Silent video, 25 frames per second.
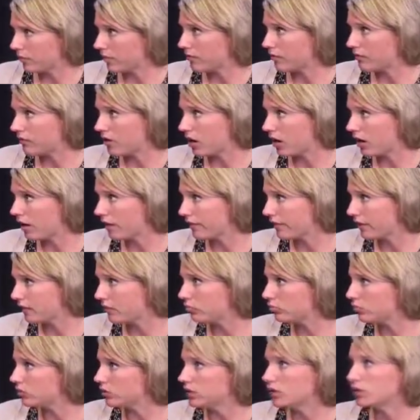If not,
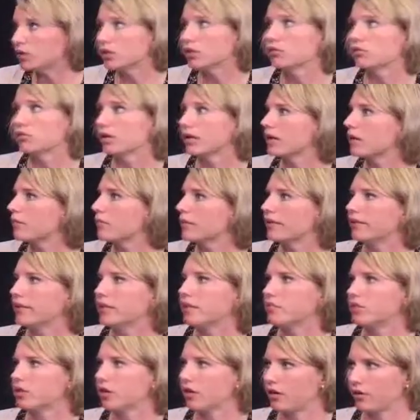then we could recommend
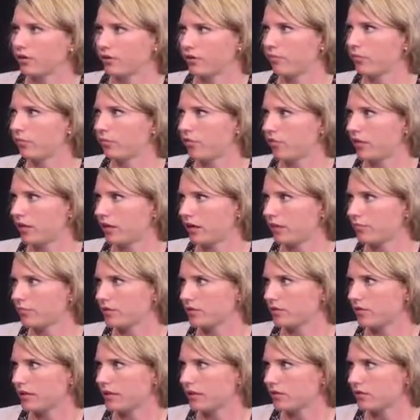them to other programs,
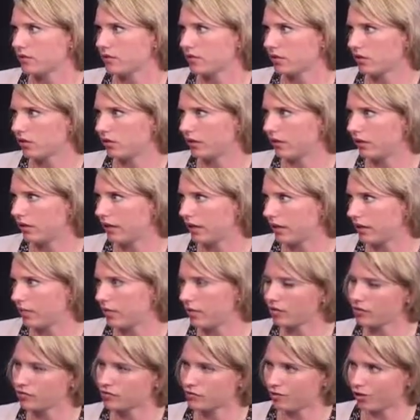and that's the good thing
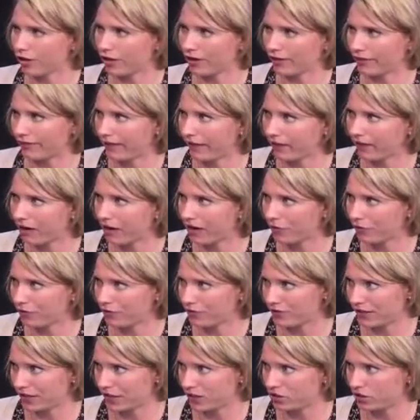about starting that
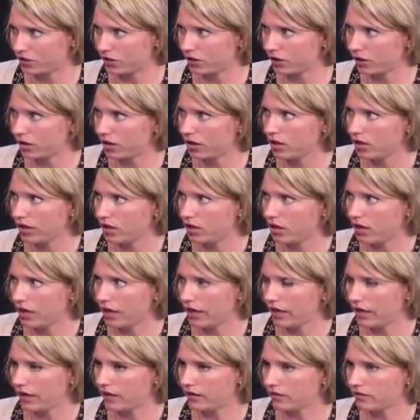conversation
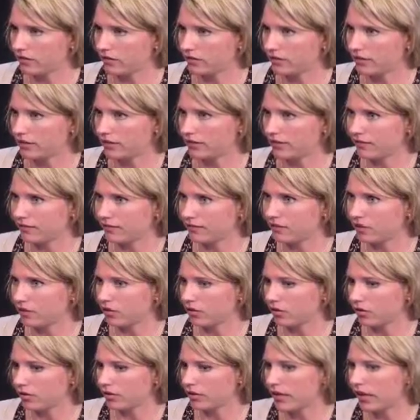and
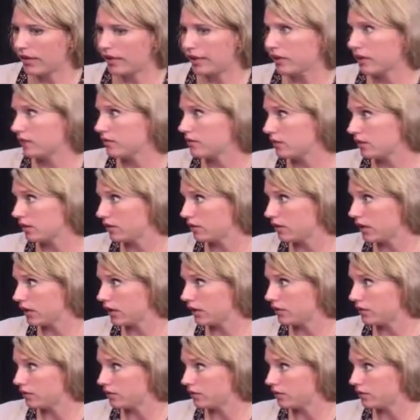getting us in the